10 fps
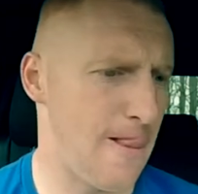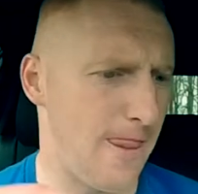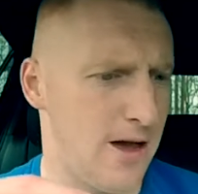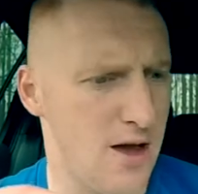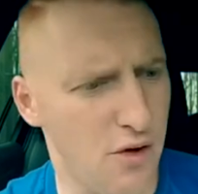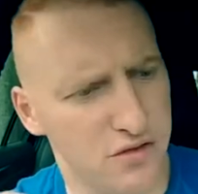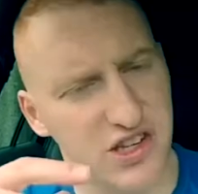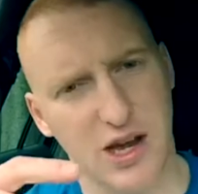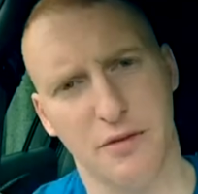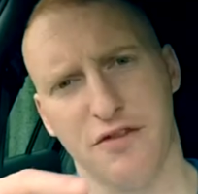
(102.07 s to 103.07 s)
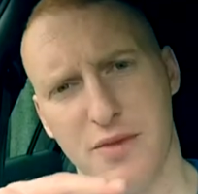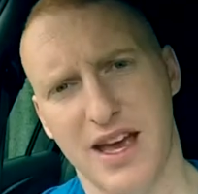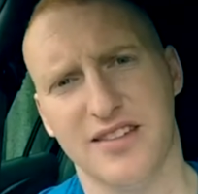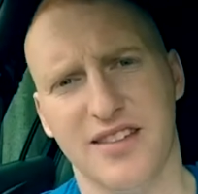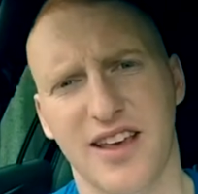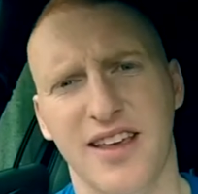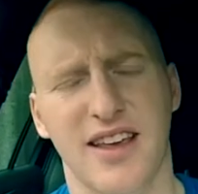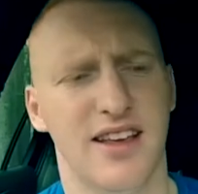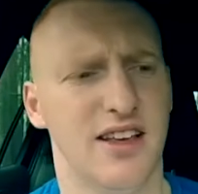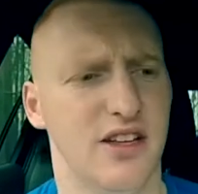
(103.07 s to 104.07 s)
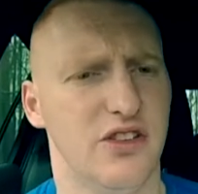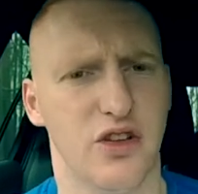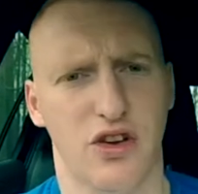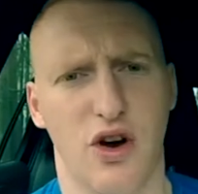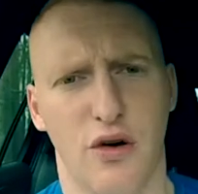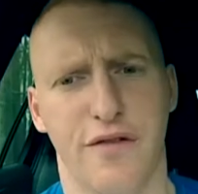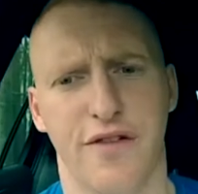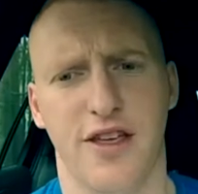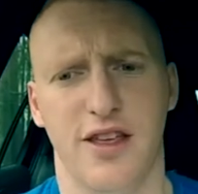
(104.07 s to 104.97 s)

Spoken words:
Obviously coming from the ST to the Golf,